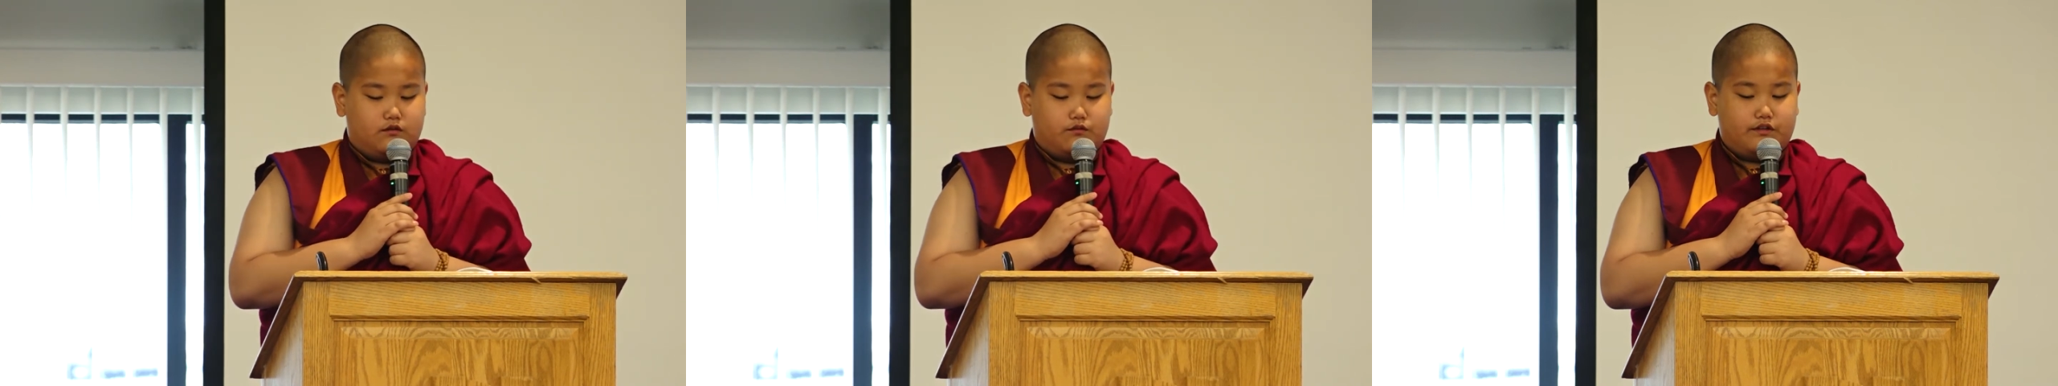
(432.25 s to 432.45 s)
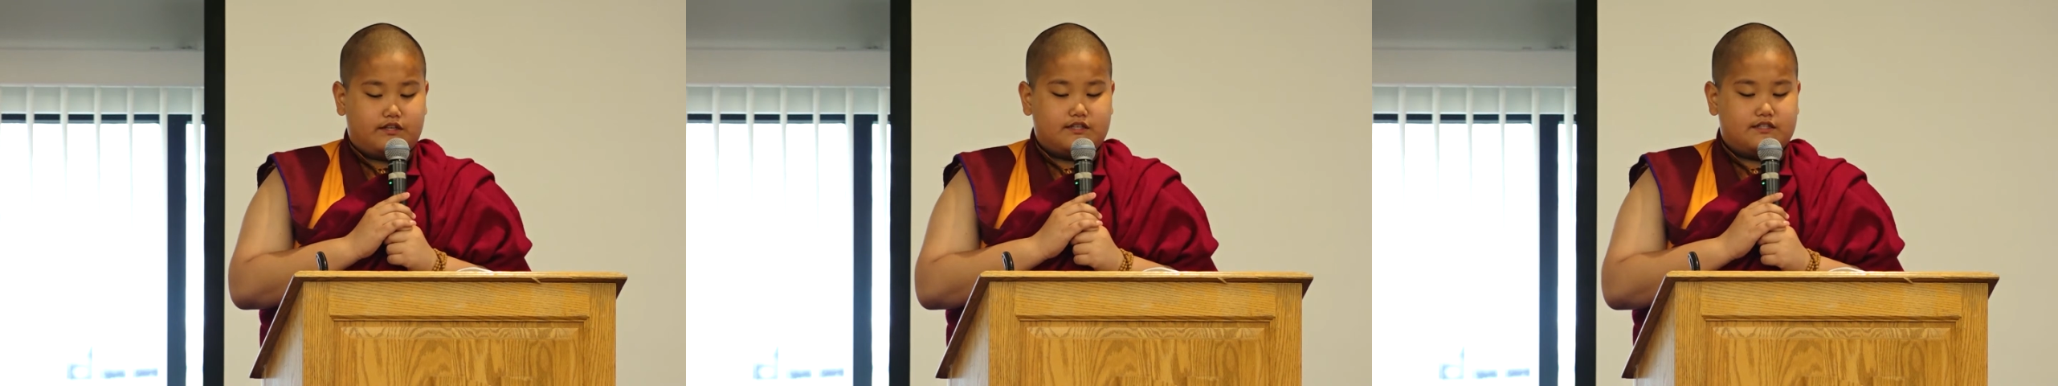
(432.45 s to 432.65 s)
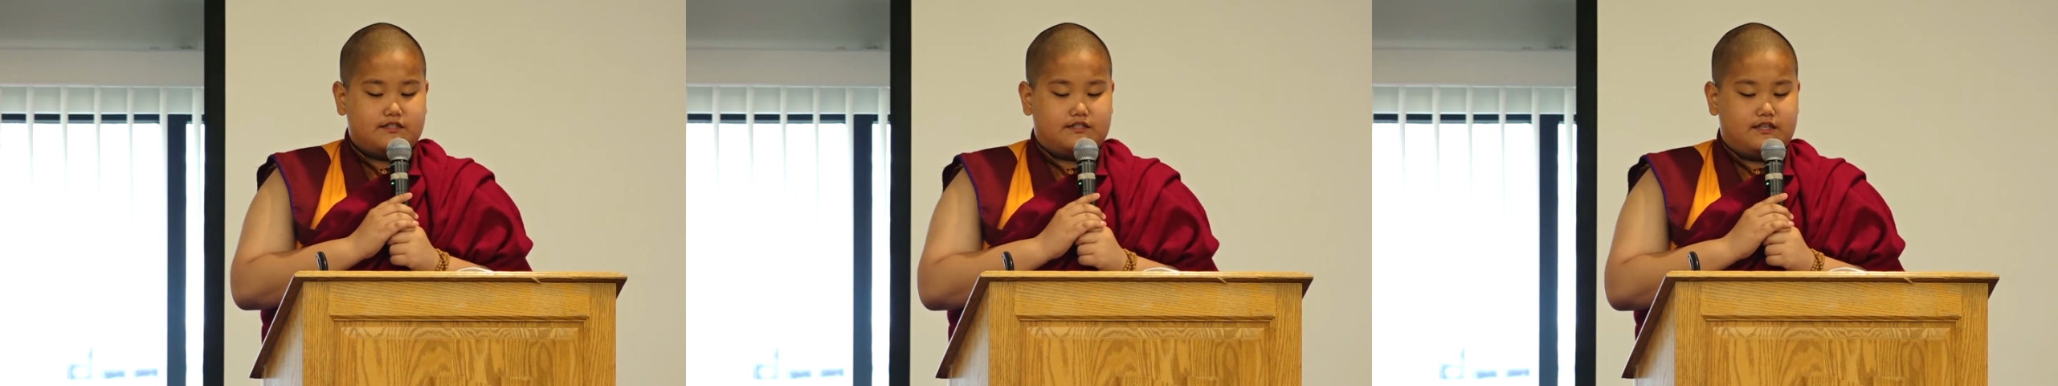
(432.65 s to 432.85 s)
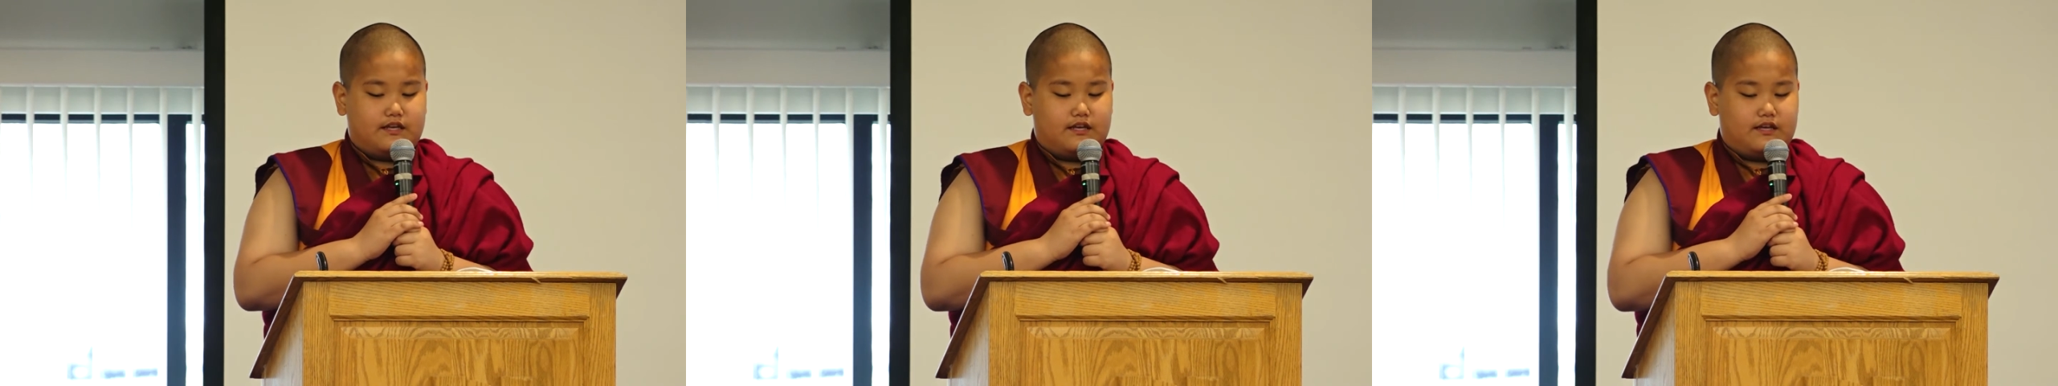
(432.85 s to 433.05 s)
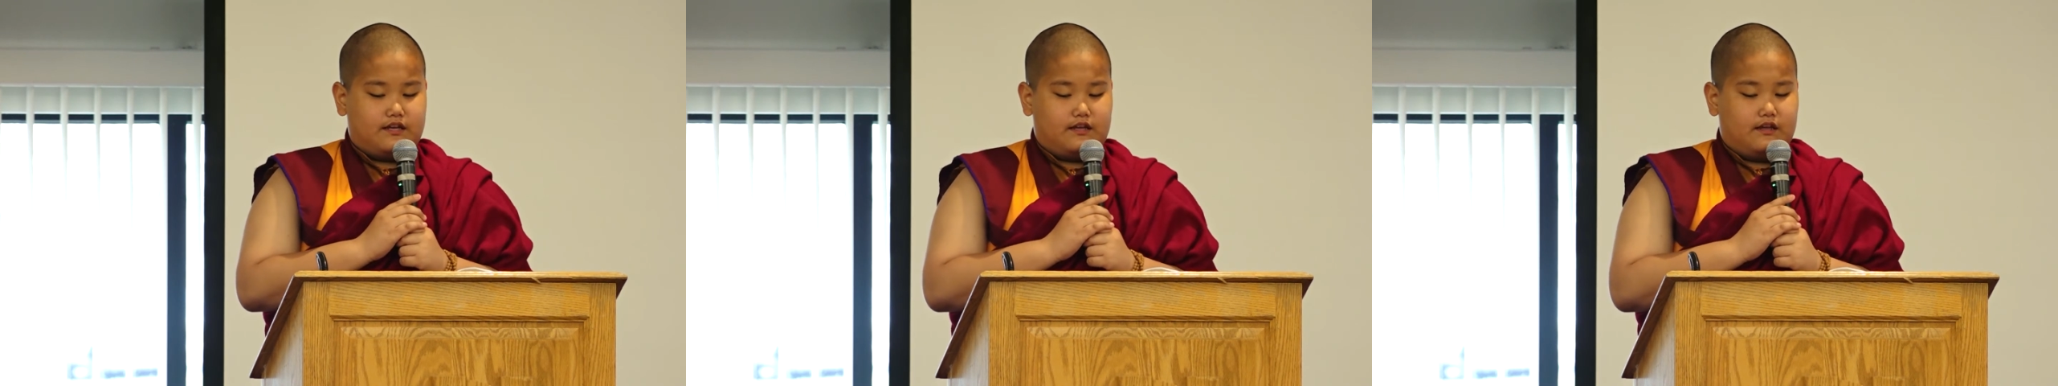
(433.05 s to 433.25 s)
we can
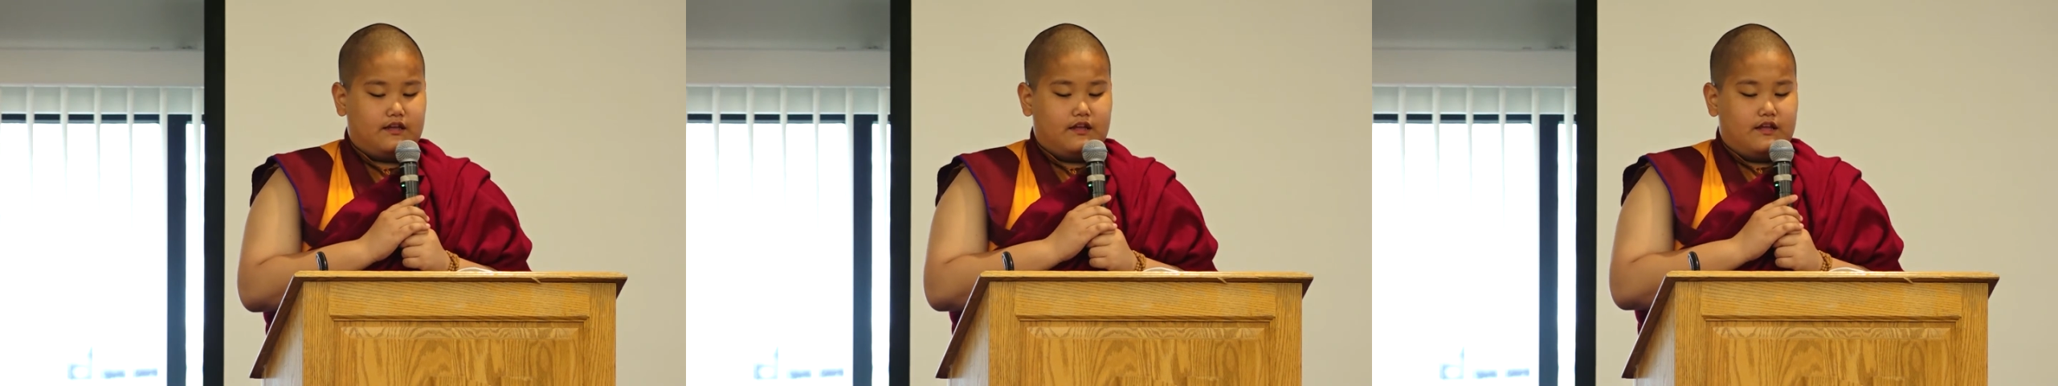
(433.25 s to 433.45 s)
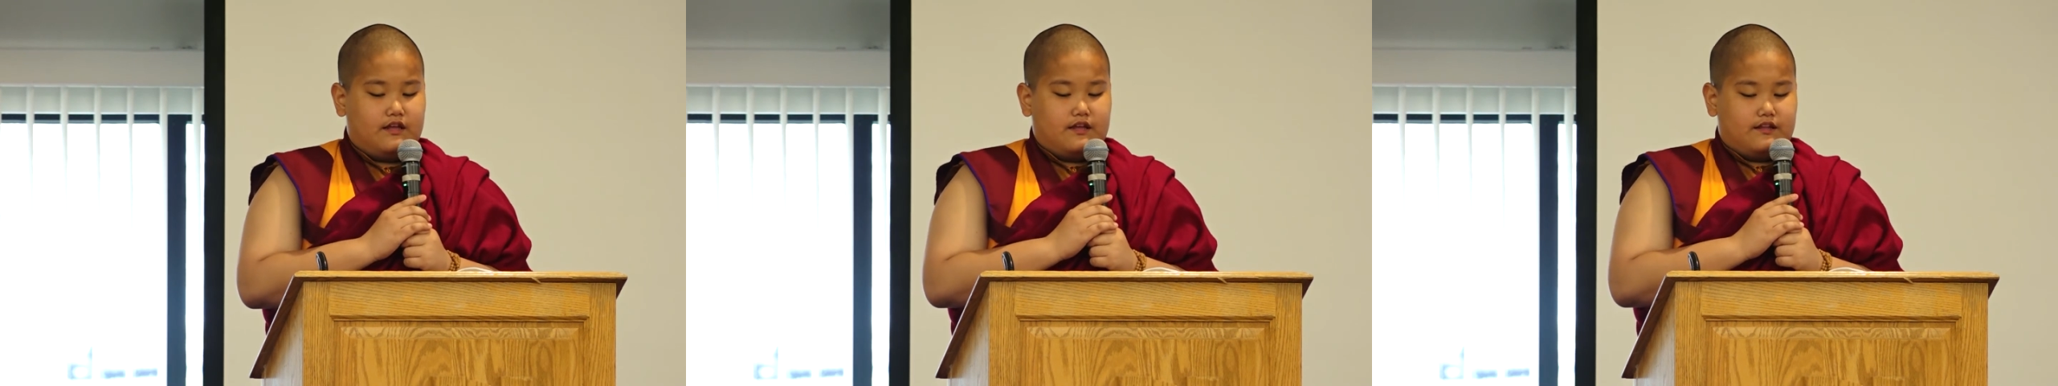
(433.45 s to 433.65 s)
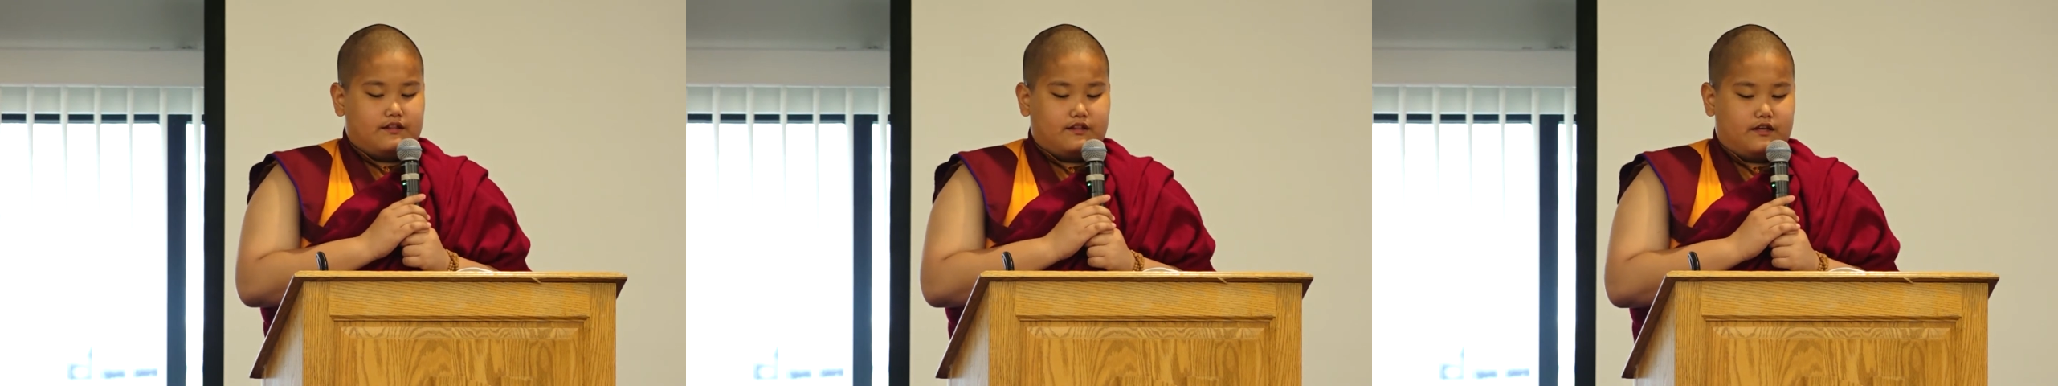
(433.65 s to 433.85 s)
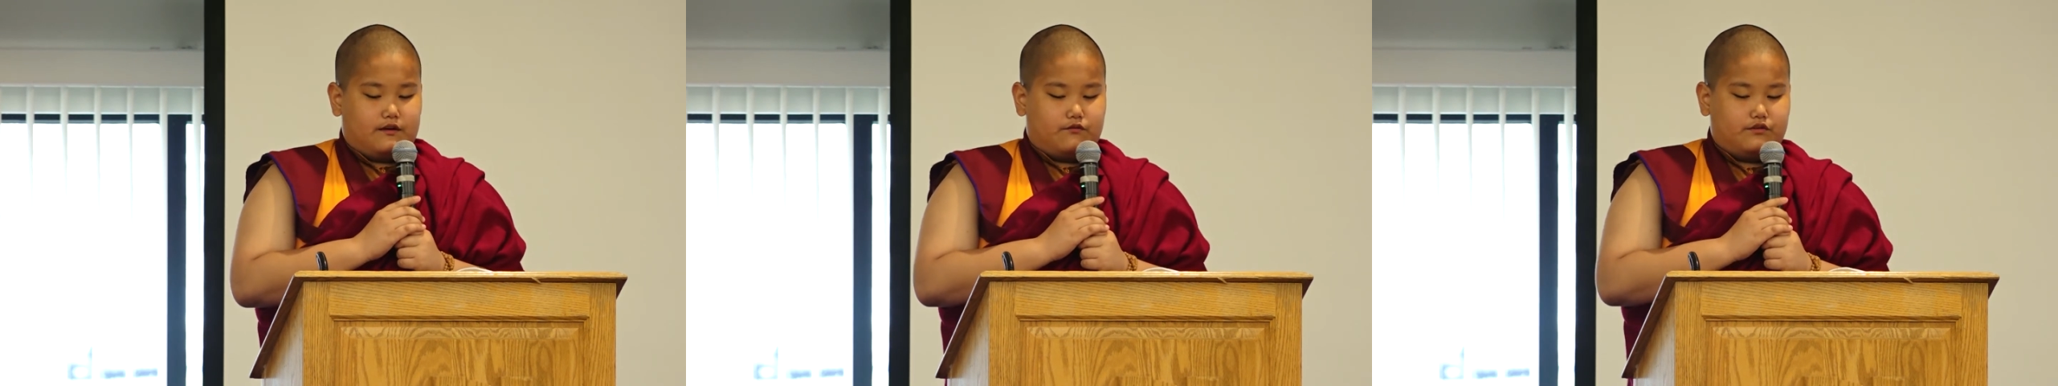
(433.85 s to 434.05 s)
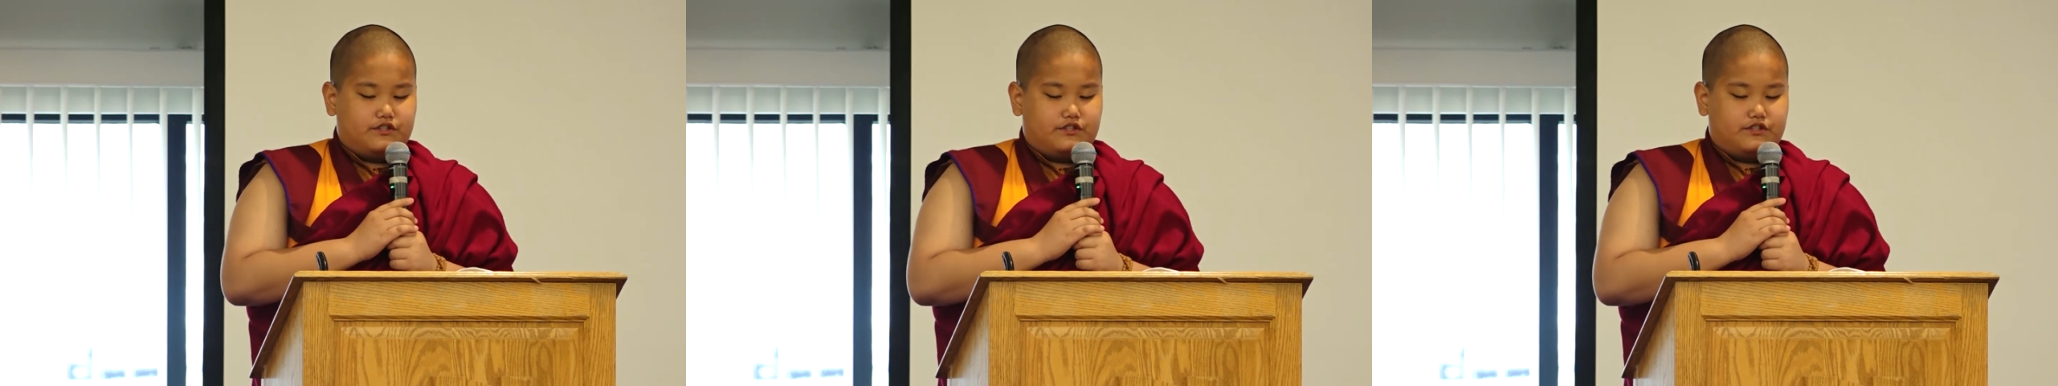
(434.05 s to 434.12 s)
say that